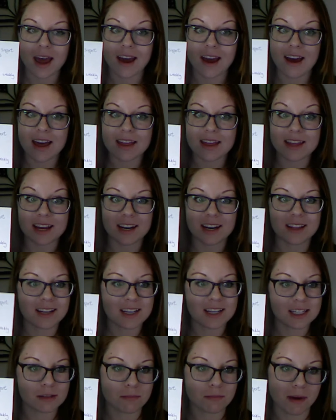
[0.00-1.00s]
And then in
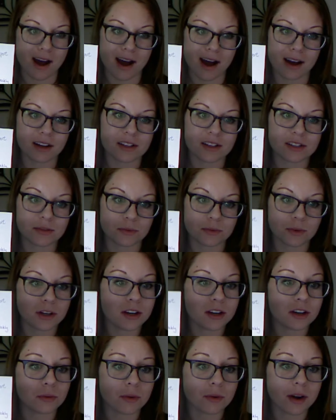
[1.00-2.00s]
this box, we're
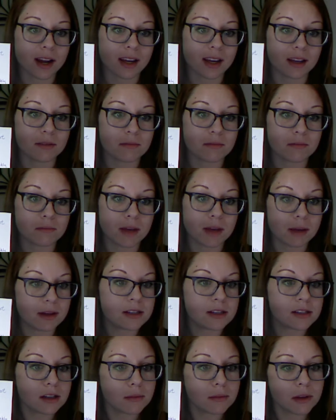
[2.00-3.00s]
going to write maybe
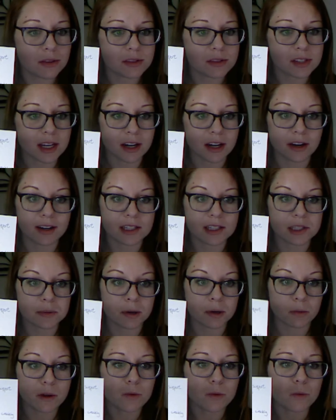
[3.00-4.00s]
some of those areas
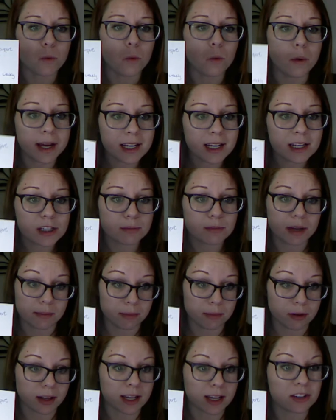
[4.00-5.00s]
where we wish
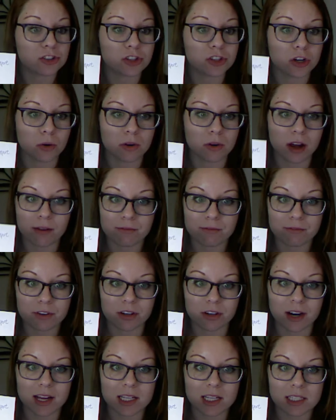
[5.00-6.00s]
people had shown up for
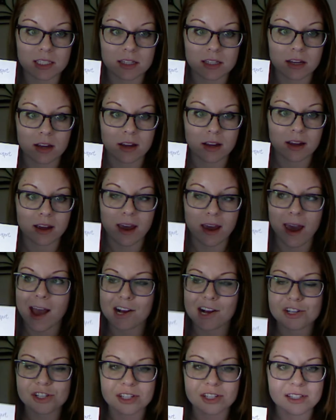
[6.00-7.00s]
us,
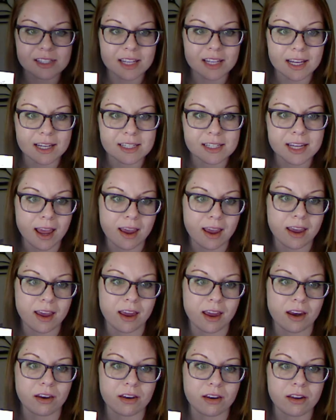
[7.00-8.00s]
actions they'd
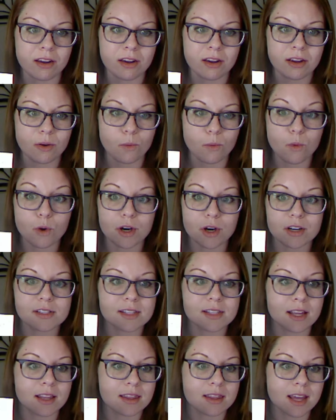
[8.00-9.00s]
taken, words
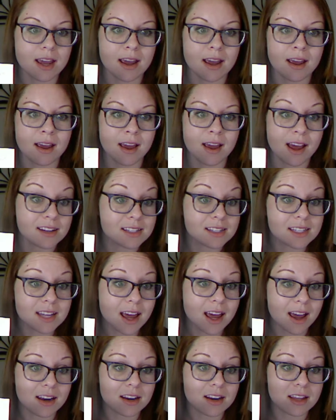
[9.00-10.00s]
that they had
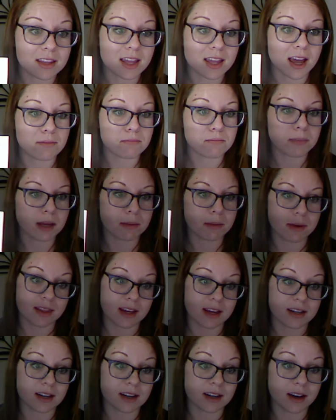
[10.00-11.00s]
said that maybe
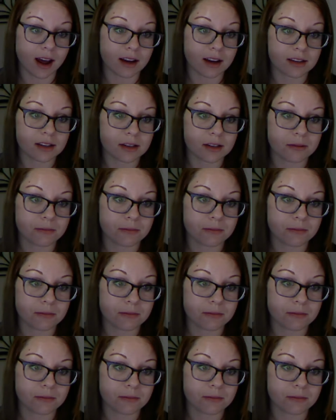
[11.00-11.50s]
they did not.